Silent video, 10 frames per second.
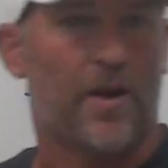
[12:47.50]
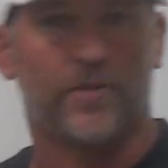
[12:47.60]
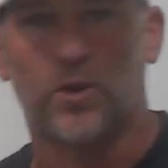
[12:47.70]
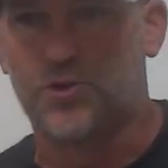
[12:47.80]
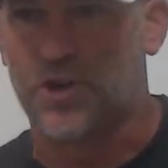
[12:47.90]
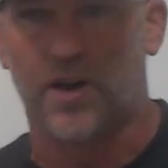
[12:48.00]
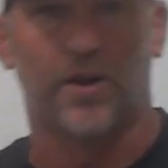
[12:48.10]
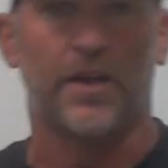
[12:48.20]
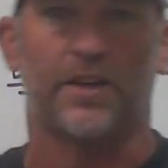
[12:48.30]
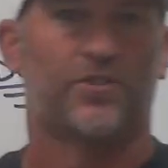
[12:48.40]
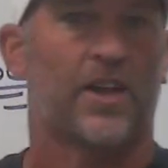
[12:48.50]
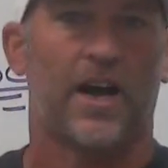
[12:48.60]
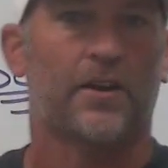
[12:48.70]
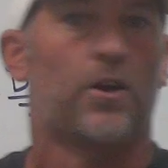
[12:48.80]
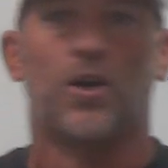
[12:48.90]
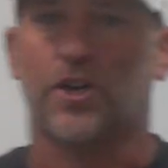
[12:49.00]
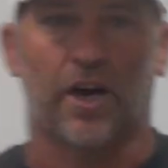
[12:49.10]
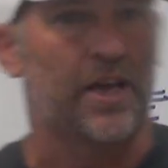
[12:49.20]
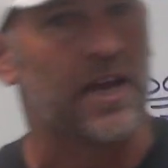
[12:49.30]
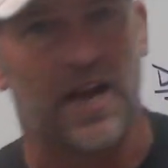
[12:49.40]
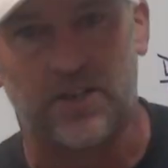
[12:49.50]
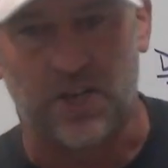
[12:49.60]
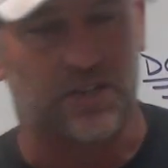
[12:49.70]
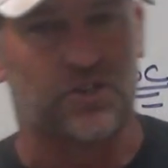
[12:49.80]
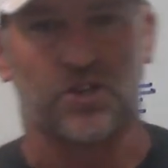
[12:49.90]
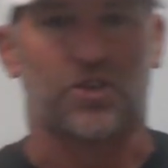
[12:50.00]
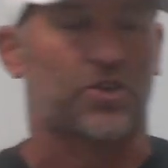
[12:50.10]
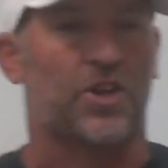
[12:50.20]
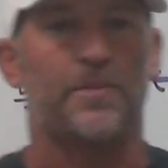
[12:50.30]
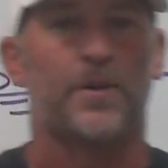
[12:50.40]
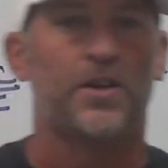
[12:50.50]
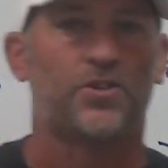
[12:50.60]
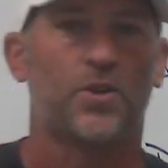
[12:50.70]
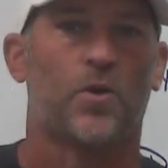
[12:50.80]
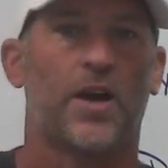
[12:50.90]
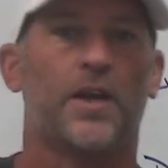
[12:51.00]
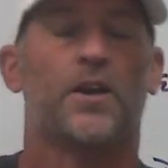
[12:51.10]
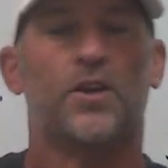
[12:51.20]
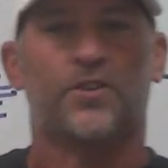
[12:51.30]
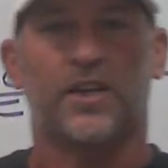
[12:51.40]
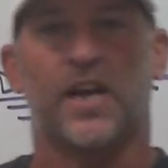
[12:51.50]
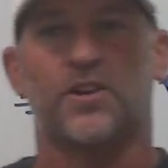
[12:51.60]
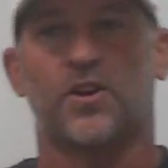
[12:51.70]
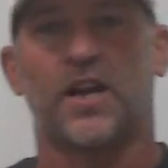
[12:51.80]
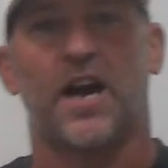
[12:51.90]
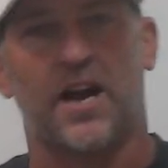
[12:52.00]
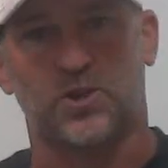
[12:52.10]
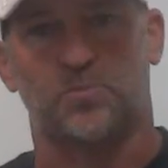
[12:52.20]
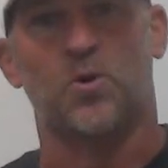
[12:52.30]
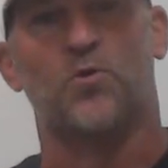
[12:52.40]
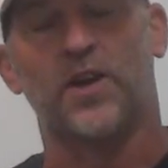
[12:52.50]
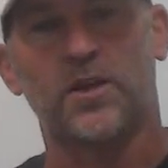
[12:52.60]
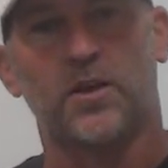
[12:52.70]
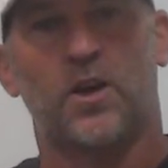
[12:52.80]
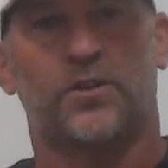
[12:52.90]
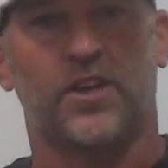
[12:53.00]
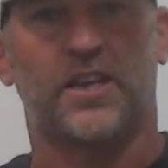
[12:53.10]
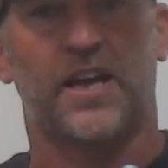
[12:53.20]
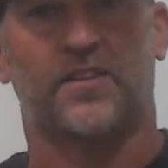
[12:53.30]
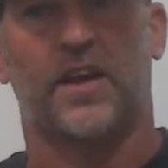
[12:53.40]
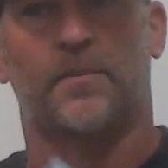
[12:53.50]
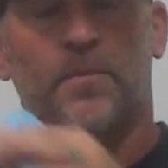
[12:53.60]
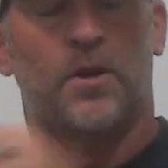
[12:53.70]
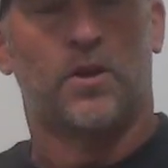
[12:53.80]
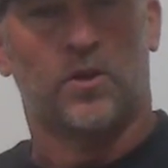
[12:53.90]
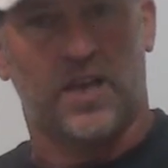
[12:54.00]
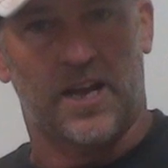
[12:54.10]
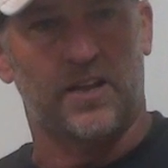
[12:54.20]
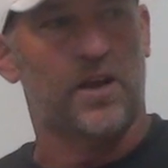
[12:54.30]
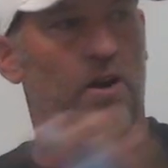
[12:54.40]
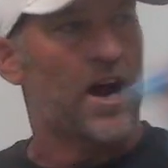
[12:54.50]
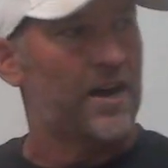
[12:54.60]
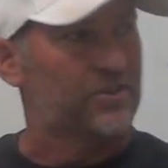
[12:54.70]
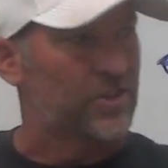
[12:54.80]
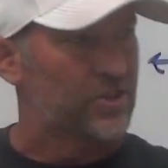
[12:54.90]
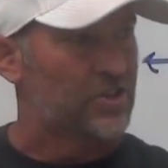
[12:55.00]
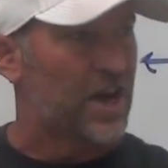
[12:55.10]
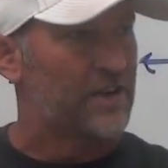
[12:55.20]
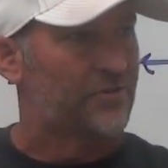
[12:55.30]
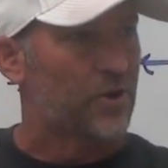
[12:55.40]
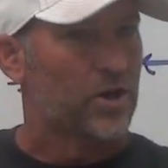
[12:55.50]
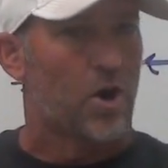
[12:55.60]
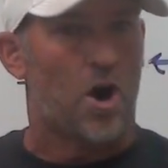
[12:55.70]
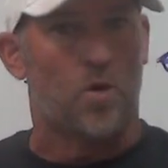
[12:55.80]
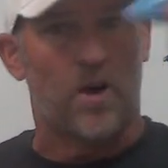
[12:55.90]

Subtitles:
revolutionary. It's not cutting edge. It's just a cheap and easy way to get your guys moving, to get them getting their eyes to the side for a call